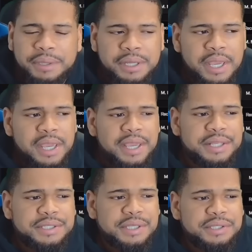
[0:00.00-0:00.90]
And
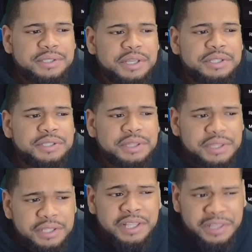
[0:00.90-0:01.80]
it's at
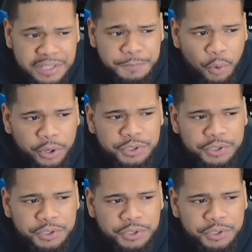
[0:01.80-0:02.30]
this point,